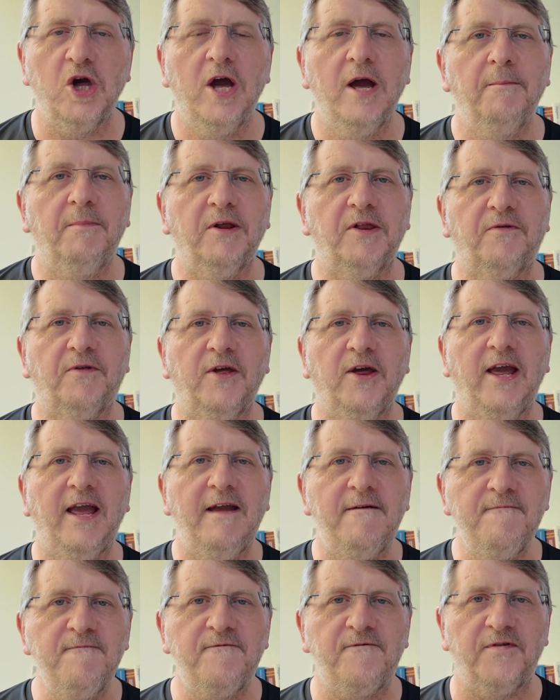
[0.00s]
But to
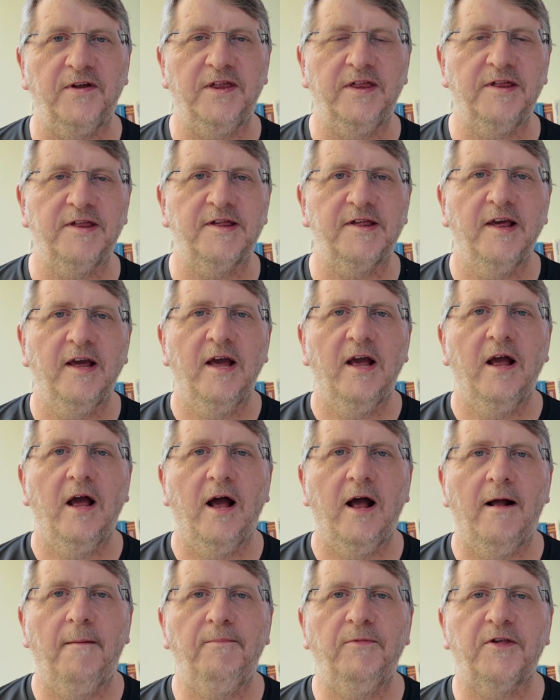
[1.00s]
infants,
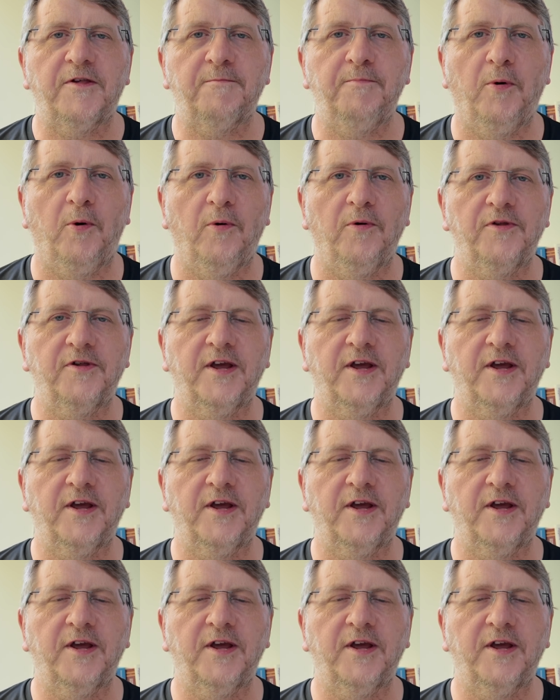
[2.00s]
the spores